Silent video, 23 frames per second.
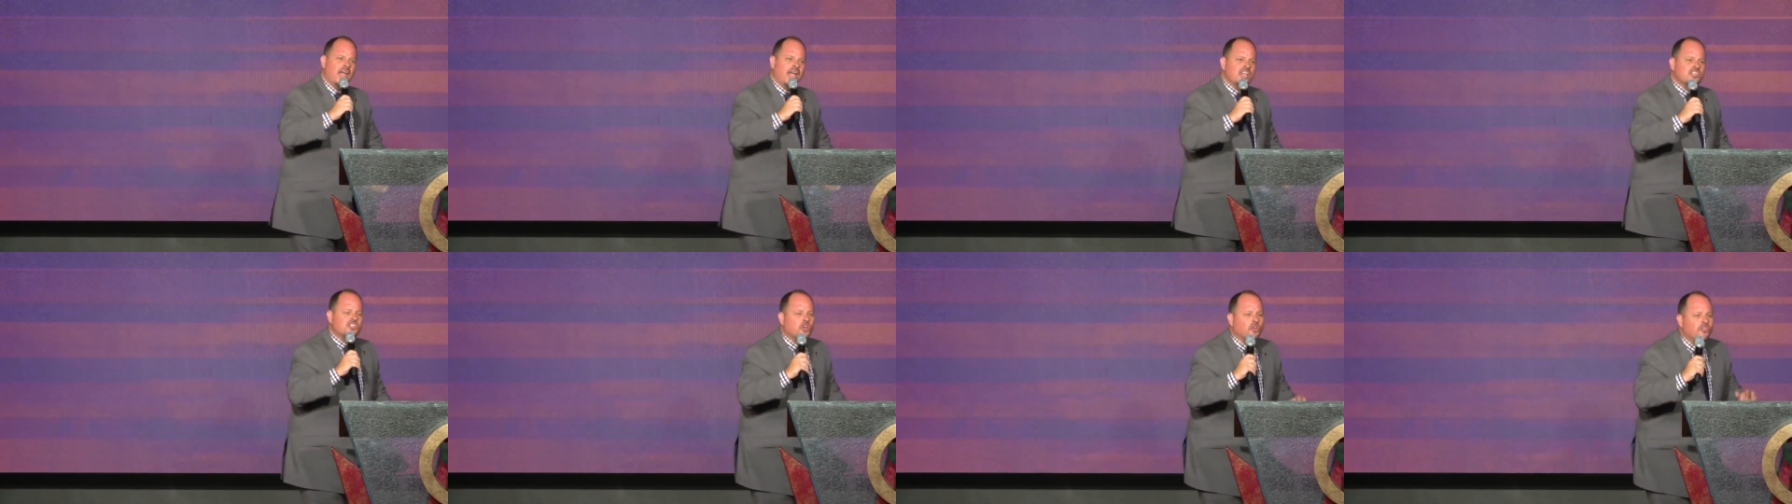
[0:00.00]

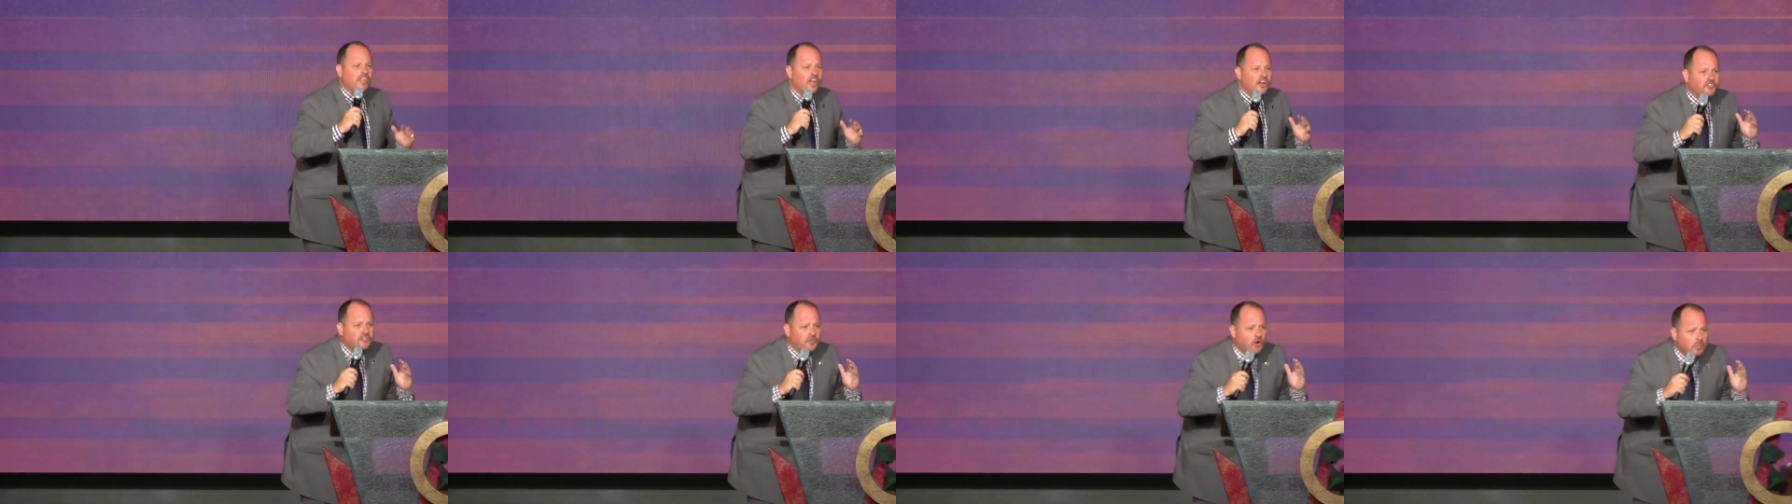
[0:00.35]
And so,
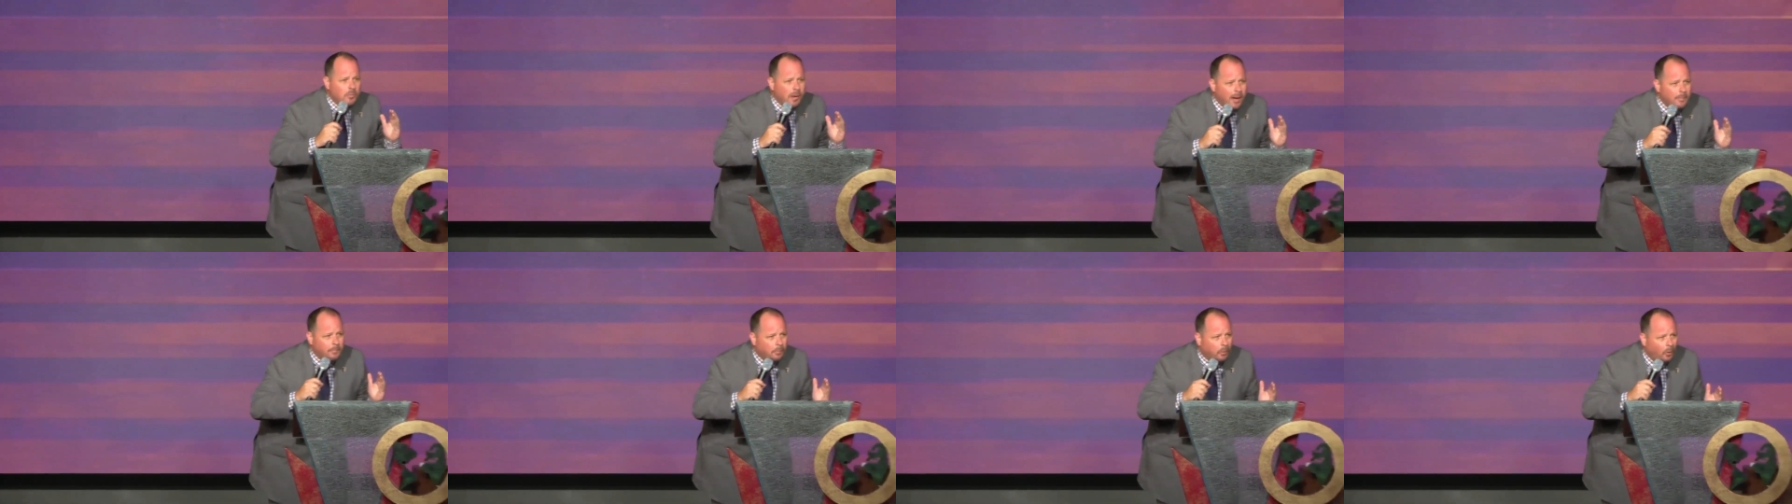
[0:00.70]
therefore,
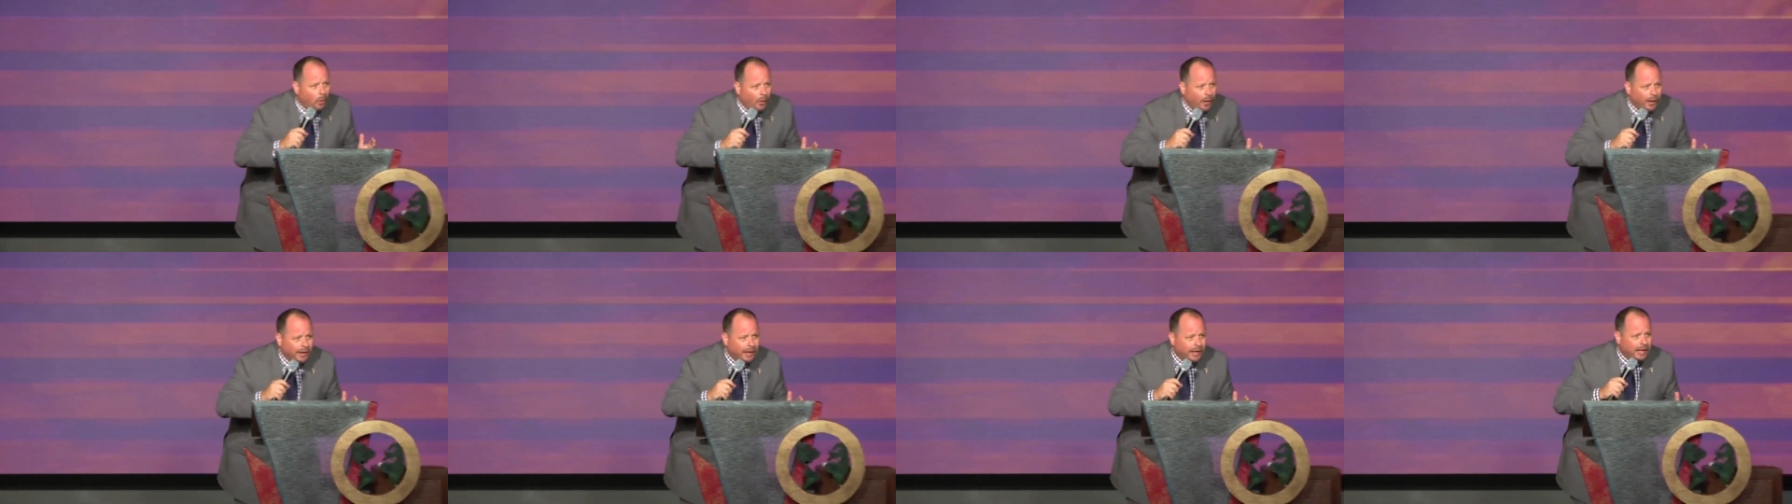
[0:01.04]
my
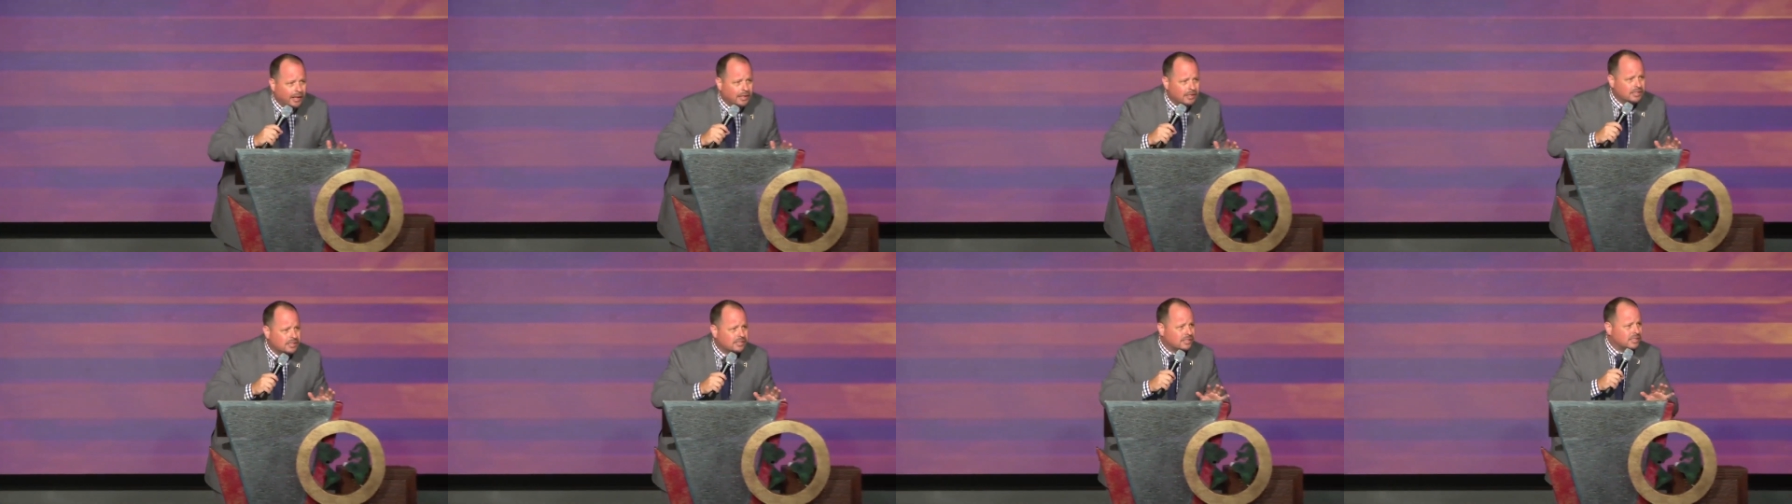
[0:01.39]
point
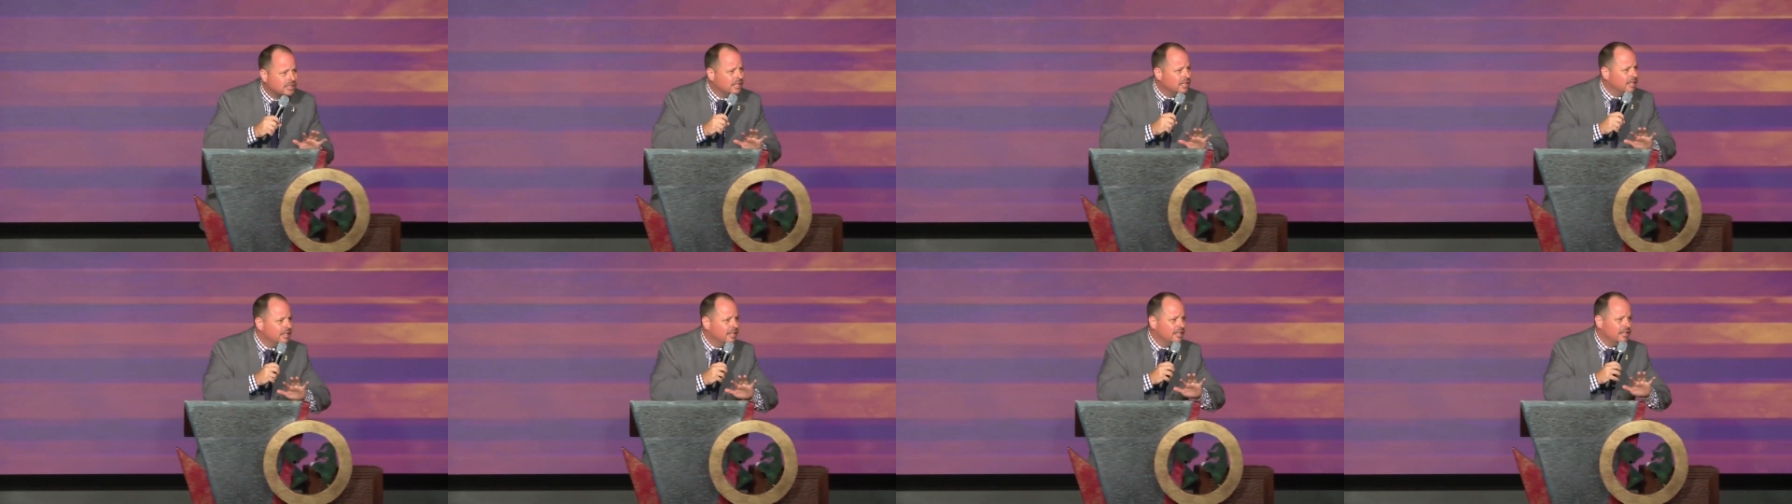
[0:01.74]
is